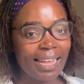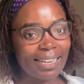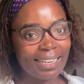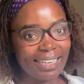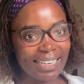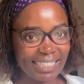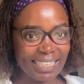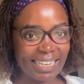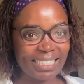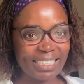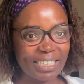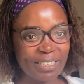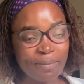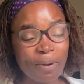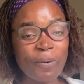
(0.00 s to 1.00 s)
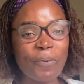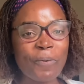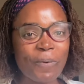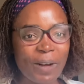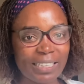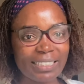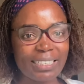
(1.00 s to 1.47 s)
Ladies and gentlemen,
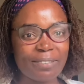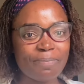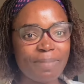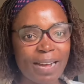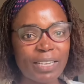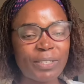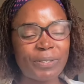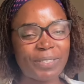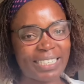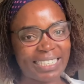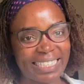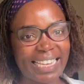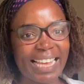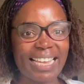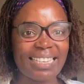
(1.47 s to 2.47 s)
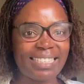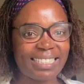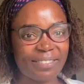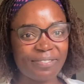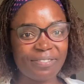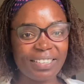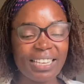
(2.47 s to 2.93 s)
welcome back to the
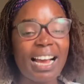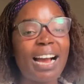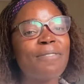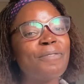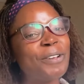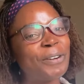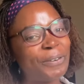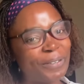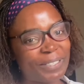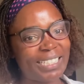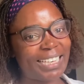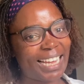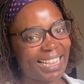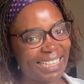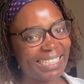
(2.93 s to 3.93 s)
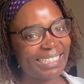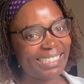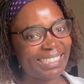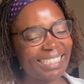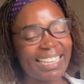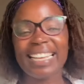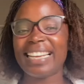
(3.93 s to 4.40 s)
CSTV. I'm your host,
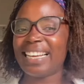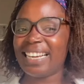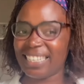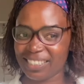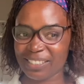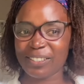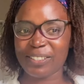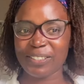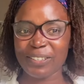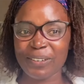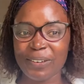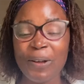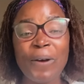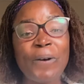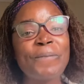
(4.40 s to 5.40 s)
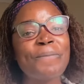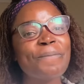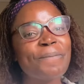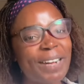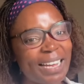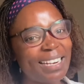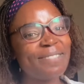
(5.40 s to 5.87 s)
Kathleen Egaltoto,
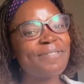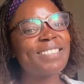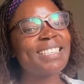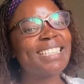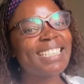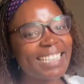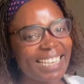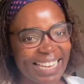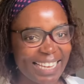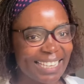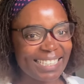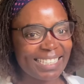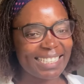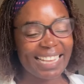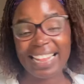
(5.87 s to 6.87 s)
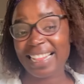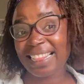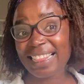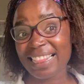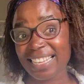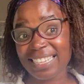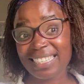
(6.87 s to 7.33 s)
Madam CS,
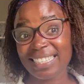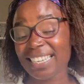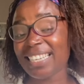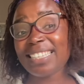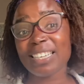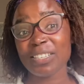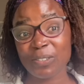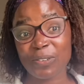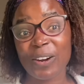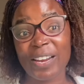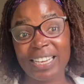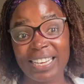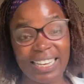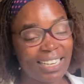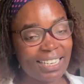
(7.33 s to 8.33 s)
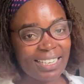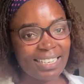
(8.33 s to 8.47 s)
and this is The Striker.